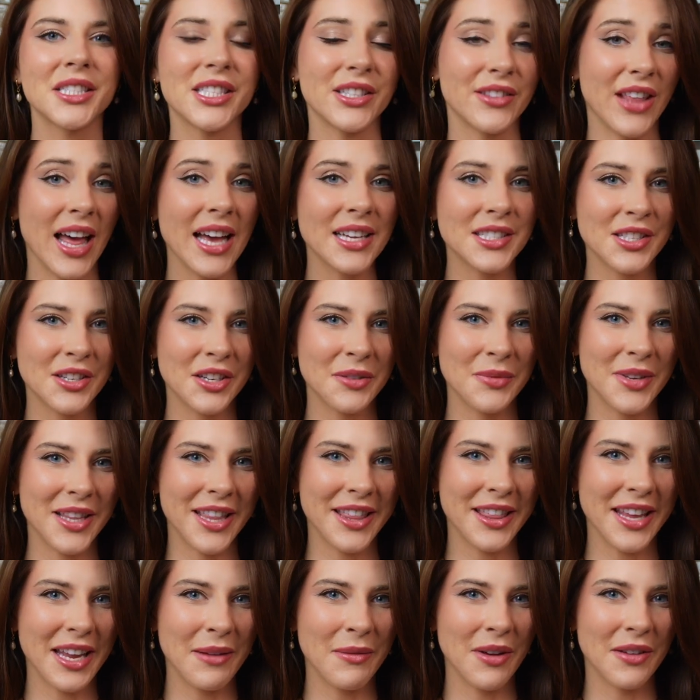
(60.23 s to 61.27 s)
So that is going to be
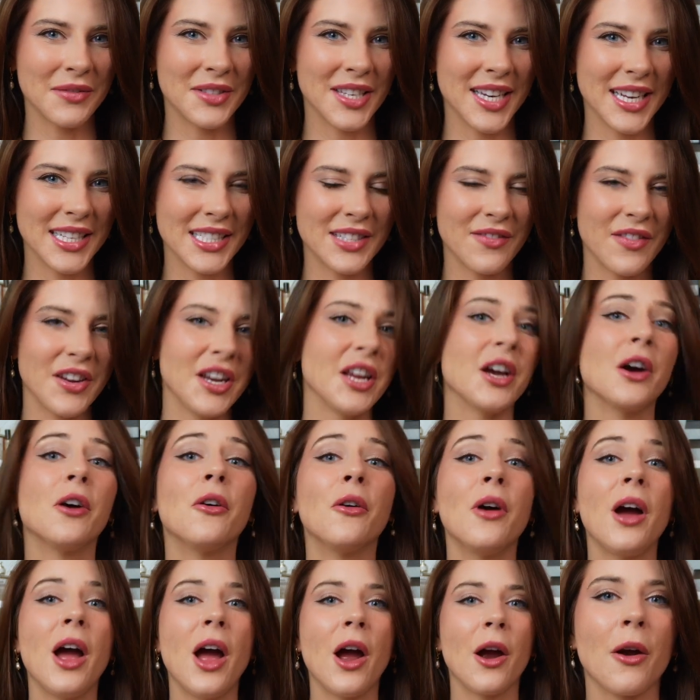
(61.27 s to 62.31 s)
the theme of today's
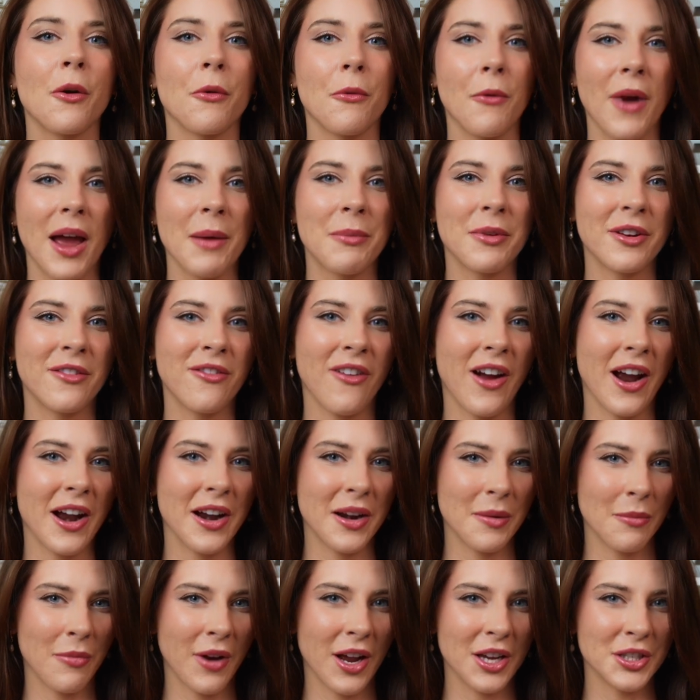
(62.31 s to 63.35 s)
video. Rapid fire
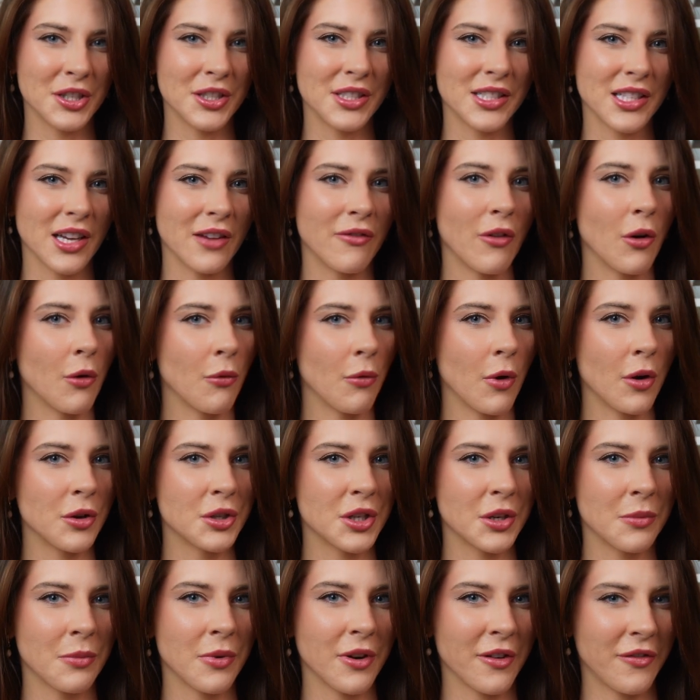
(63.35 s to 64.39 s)
impressions of
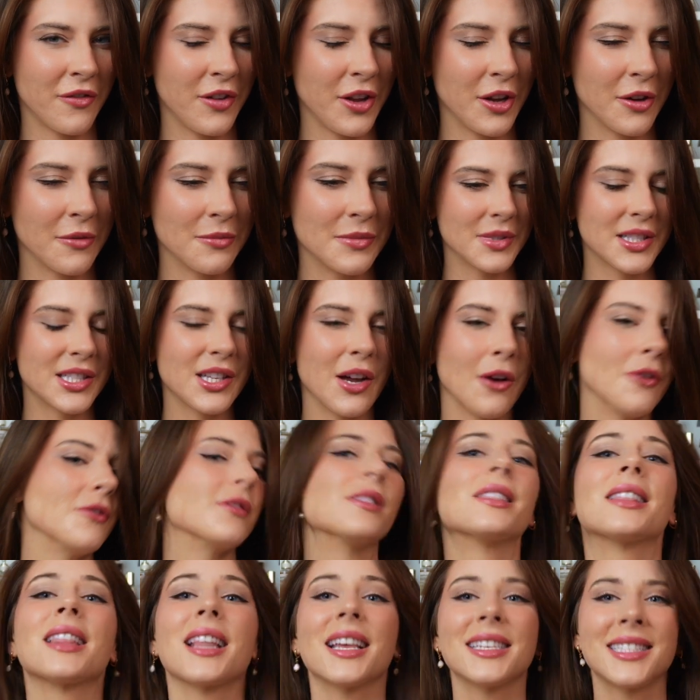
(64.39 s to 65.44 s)
Roja perfume. So
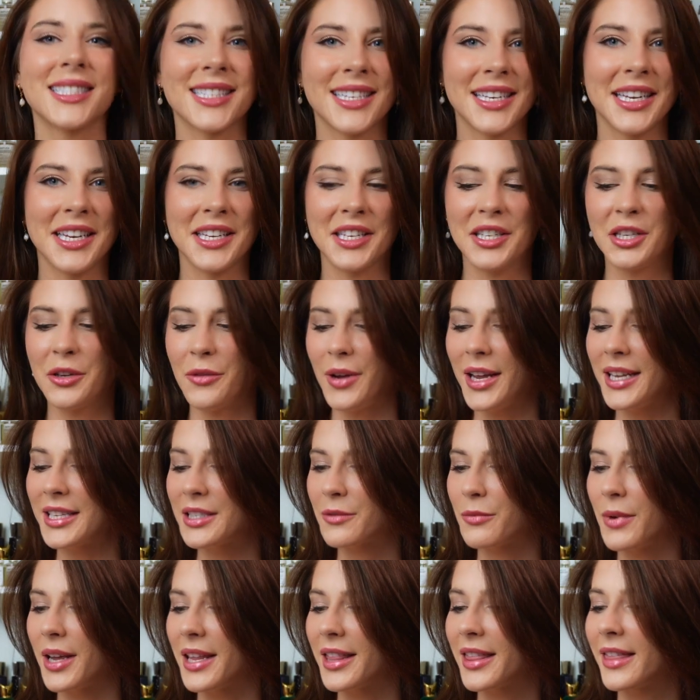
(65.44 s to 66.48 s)
let's get into it
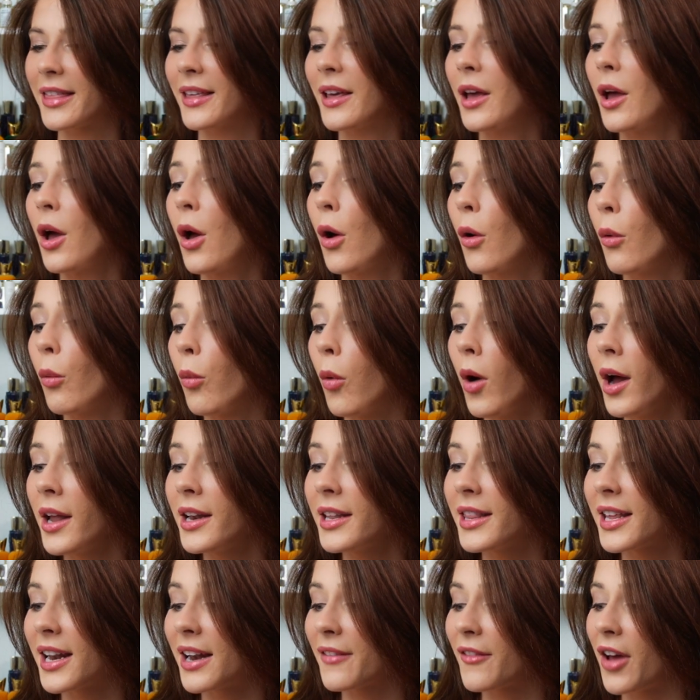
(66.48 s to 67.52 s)
with
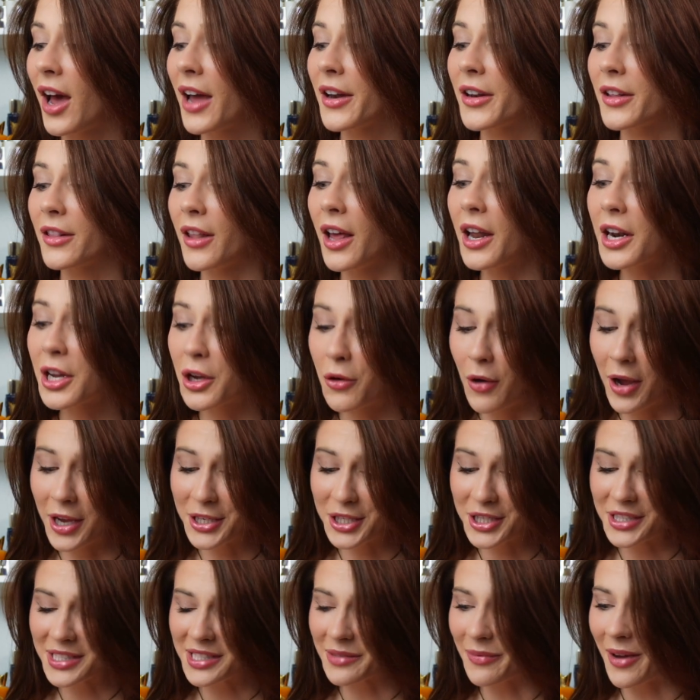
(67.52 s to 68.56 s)
one that I've gotten a lot of
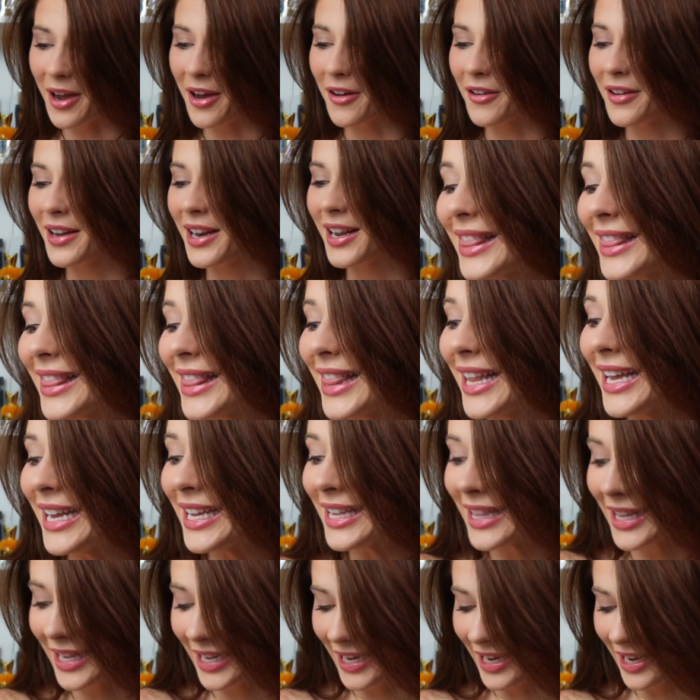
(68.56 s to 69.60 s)
questions about
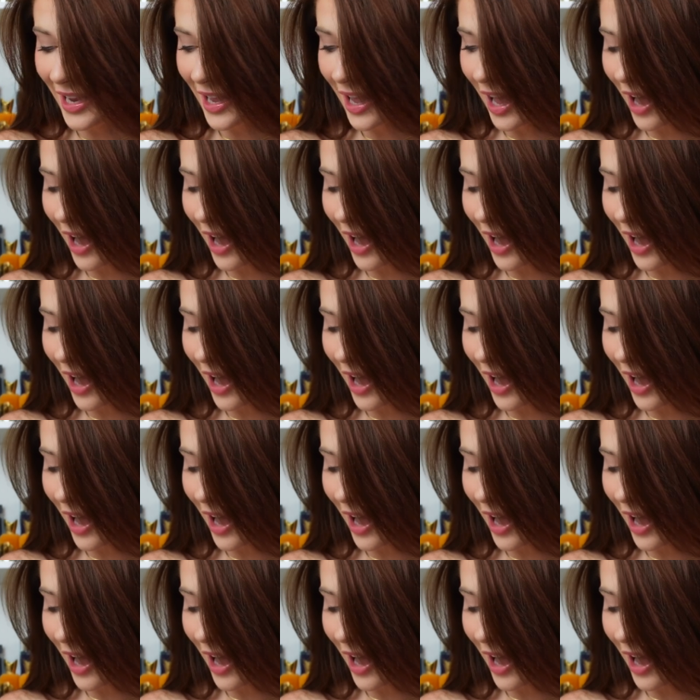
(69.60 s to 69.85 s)
lately